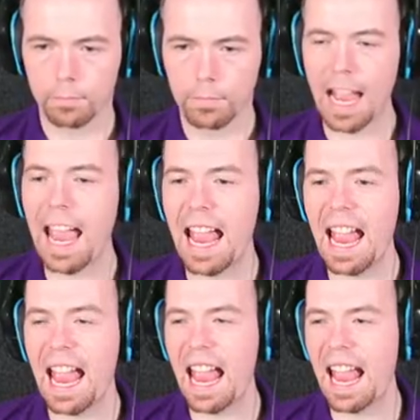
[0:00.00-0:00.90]

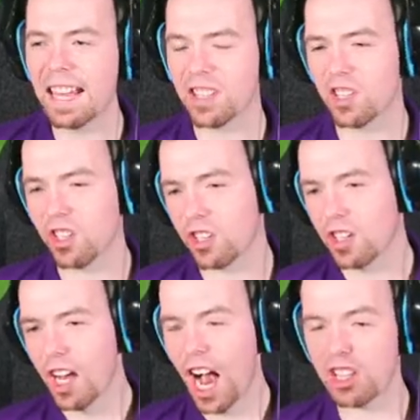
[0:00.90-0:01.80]
Yes!
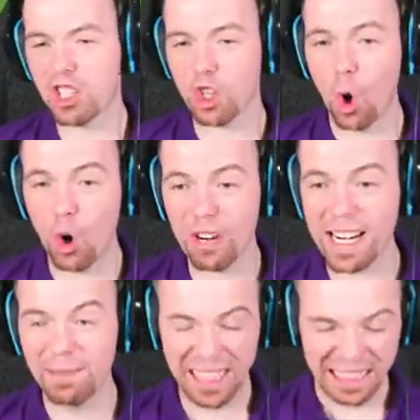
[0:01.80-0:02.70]
I saw
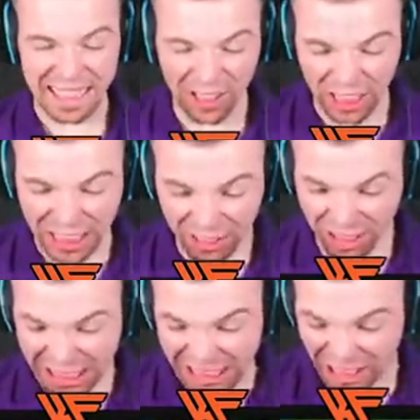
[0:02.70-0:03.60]
him! Yeah. Let's go,
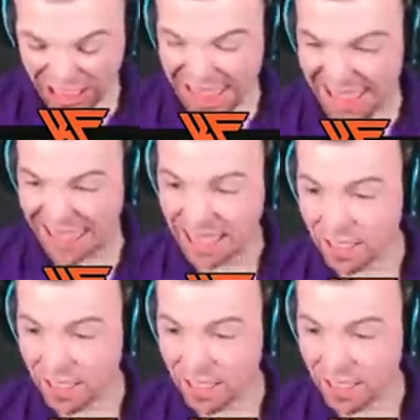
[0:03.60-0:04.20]
CJ!